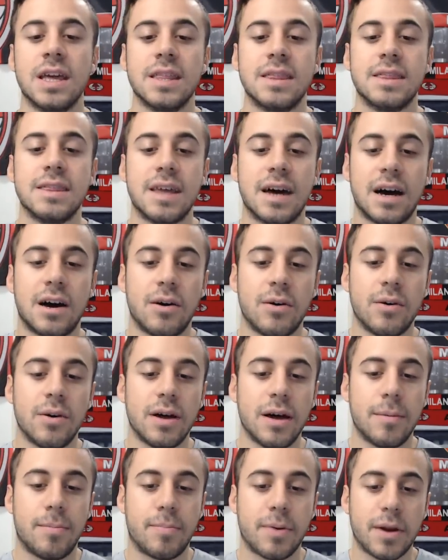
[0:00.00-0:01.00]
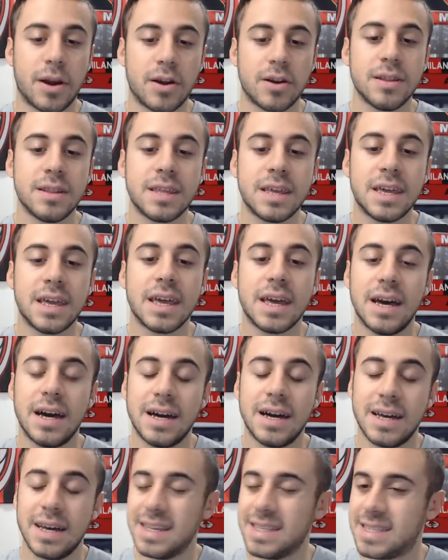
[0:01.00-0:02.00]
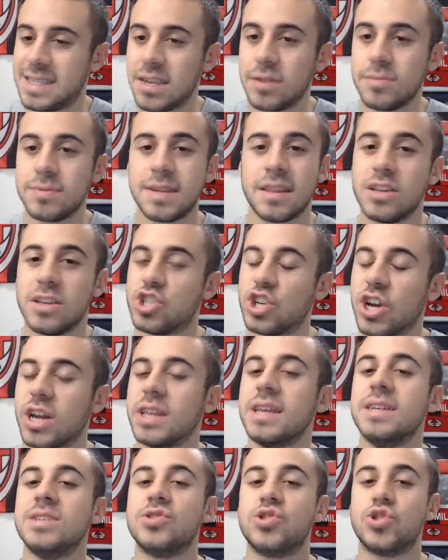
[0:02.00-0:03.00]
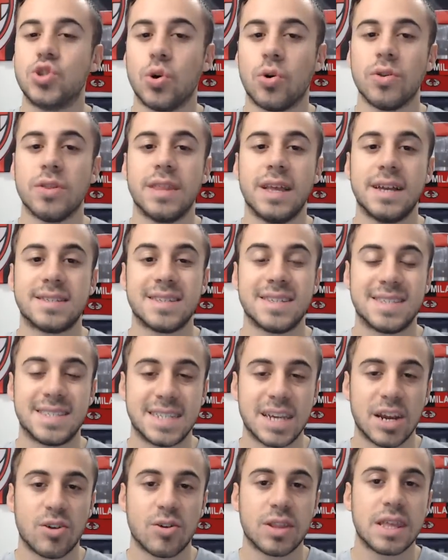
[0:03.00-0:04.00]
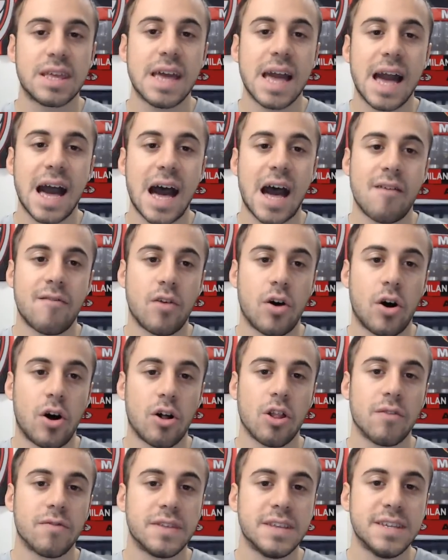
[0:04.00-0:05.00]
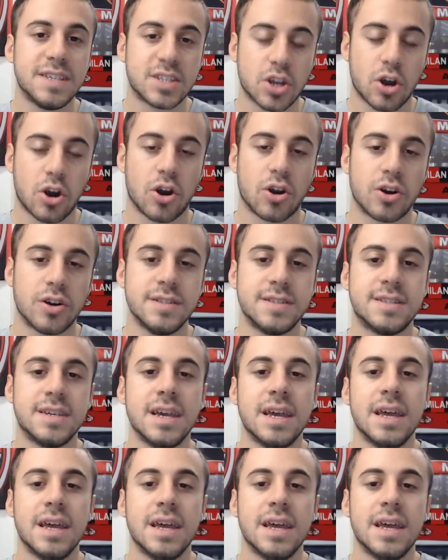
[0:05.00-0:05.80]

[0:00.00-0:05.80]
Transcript: Now, apparently, it seems that the Chinese don't necessarily have all of these cards